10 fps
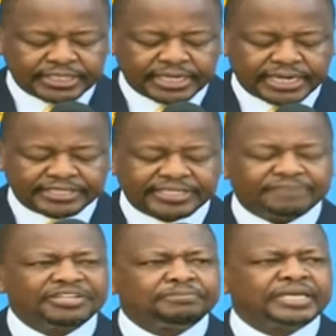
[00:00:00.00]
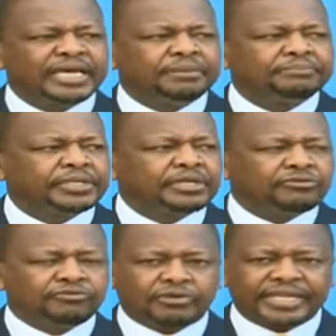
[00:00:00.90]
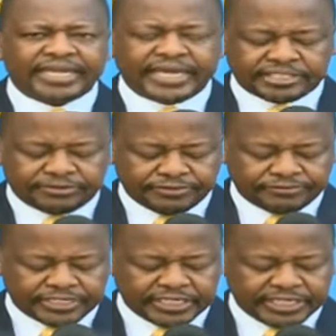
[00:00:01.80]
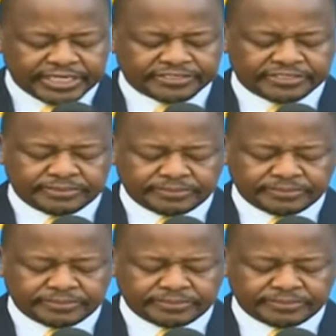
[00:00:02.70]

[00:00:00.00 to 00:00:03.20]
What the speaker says: at 7 p.m. for the next 15 days.